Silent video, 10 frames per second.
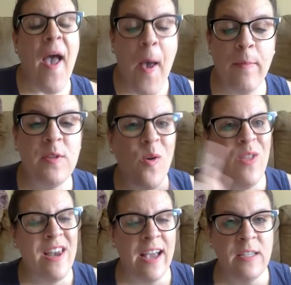So
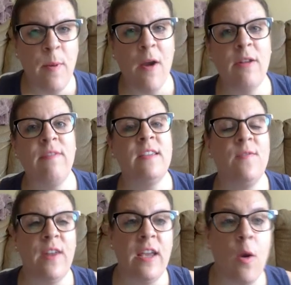the next part of this
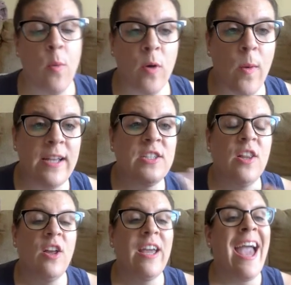video, we're going to
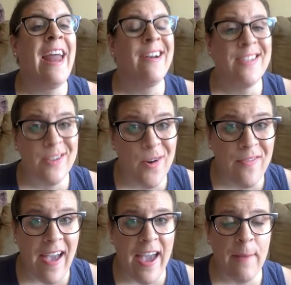look at our
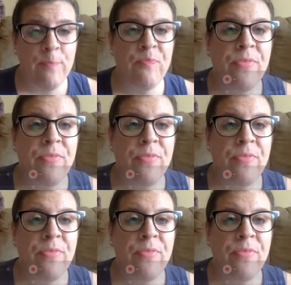survey.